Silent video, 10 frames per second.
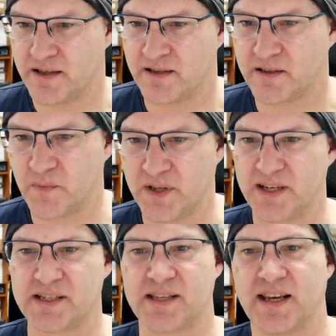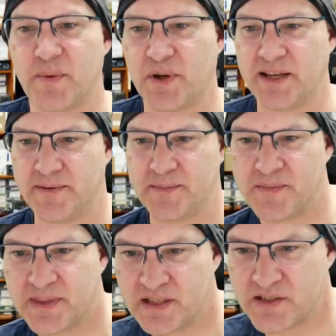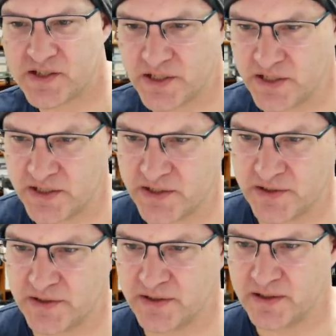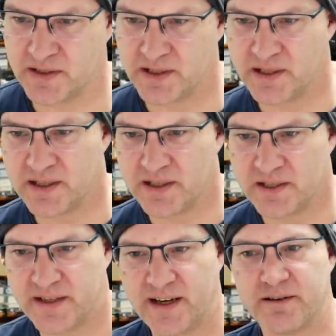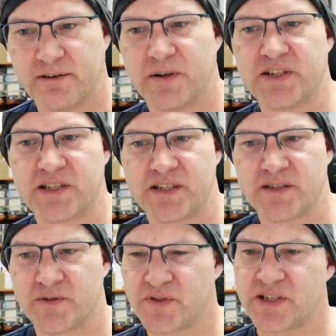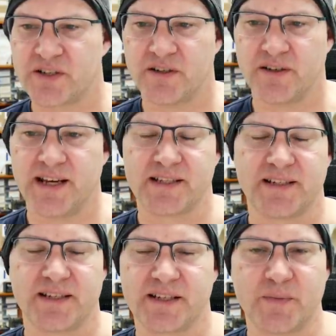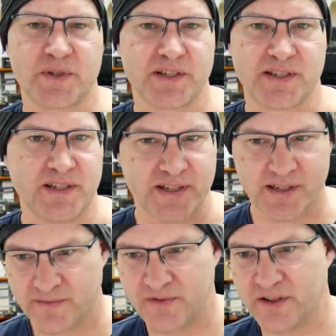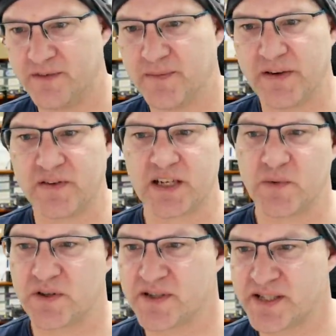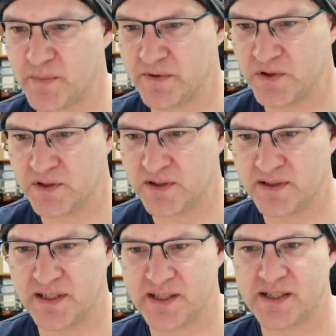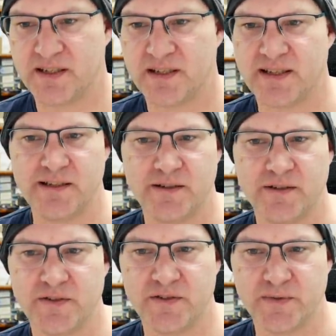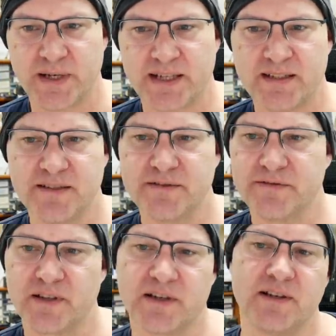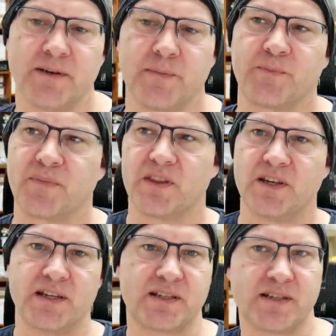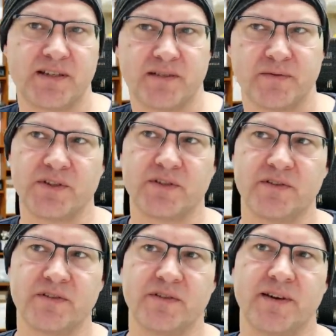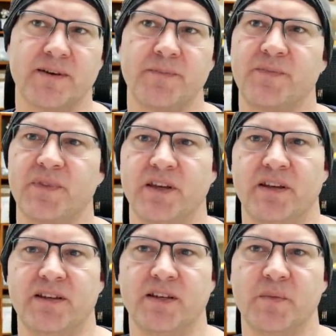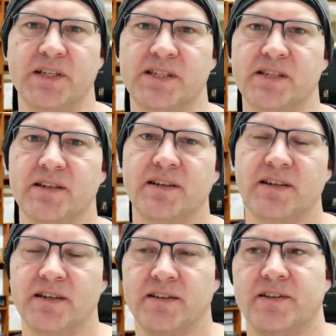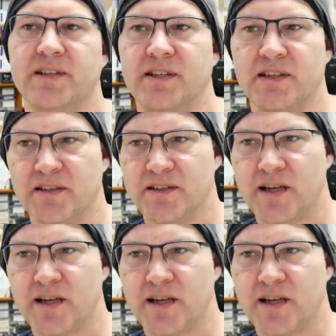uh, compliance thing happening. So yeah, RoHS is a restriction on hazardous substances. If you haven't come across that before, it's an EU directive that uh, it limits the